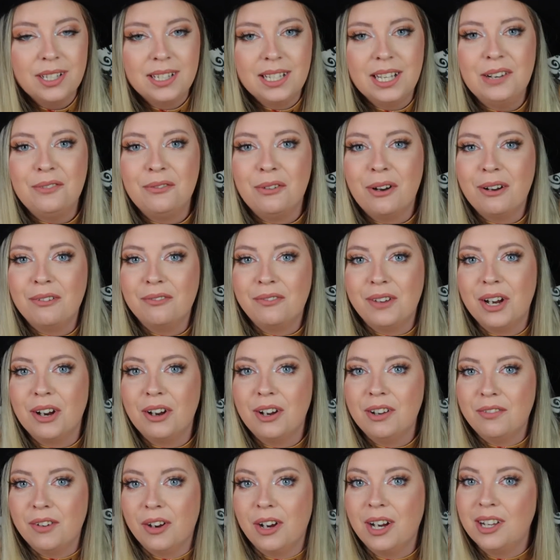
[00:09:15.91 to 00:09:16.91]
seen for a
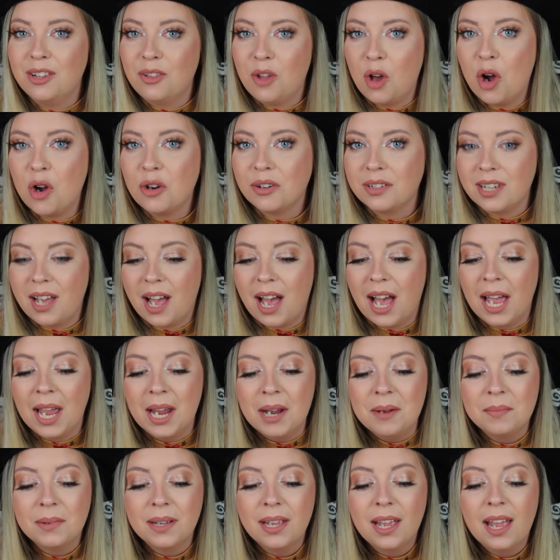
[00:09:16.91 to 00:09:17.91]
very, very long
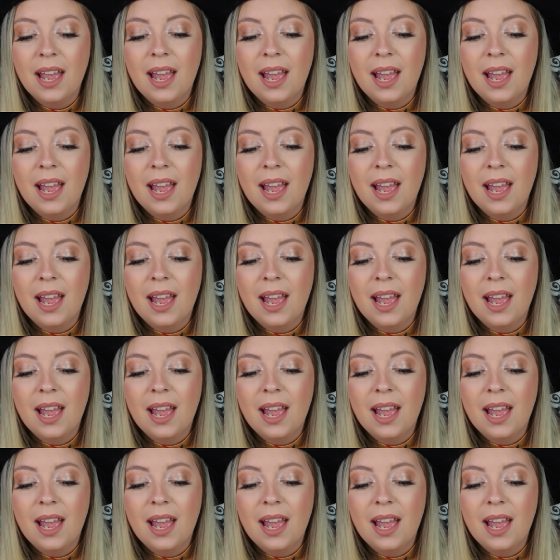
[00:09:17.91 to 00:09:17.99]
time